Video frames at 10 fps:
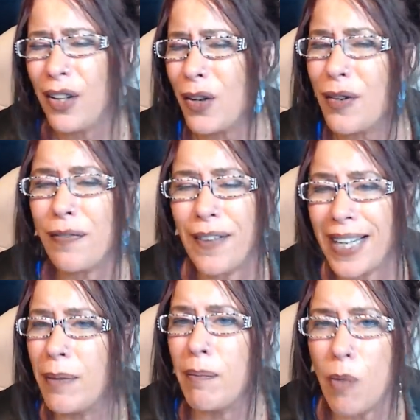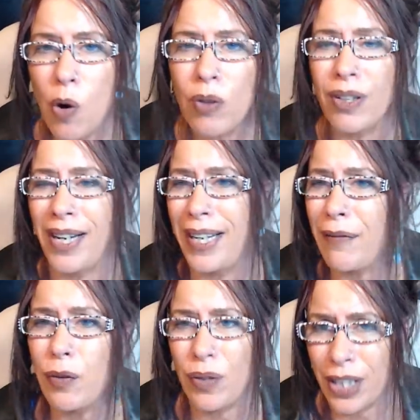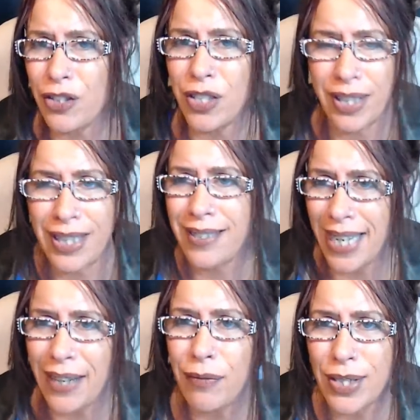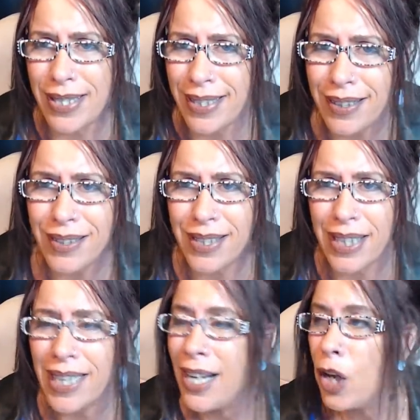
You're a fucking moron if you think she thinks Avery's guilty